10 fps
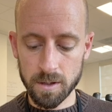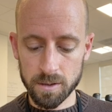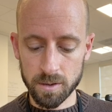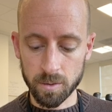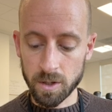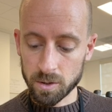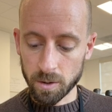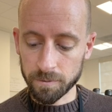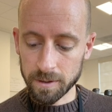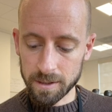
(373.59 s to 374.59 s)
So
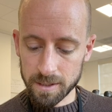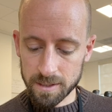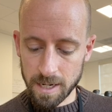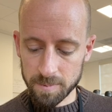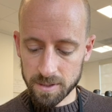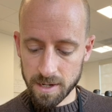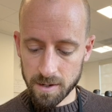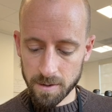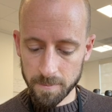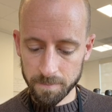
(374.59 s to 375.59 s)
don't forget the steps there.